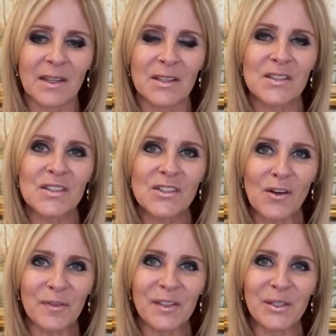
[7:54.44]

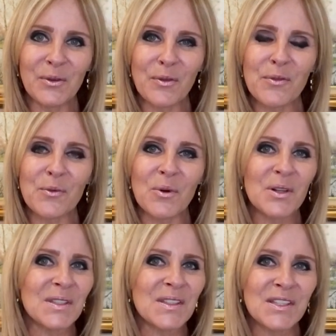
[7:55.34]
Soften your
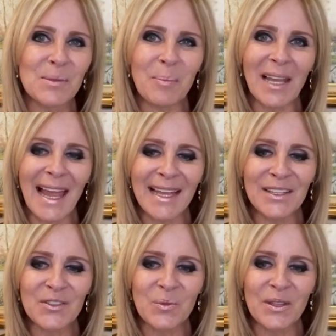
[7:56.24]
thoughts to
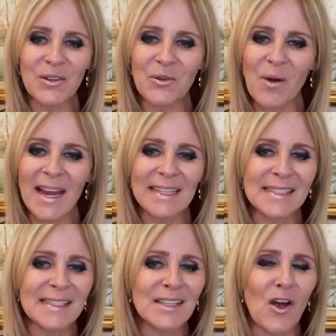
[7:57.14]
blend with
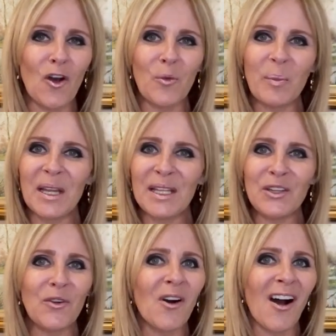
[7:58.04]
grace. Open
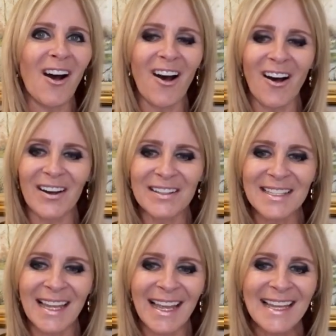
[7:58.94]
your
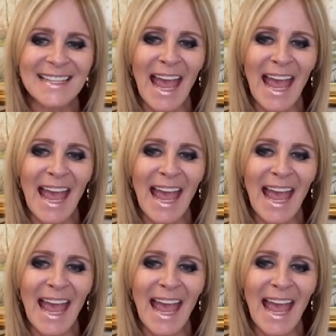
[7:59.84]
heart to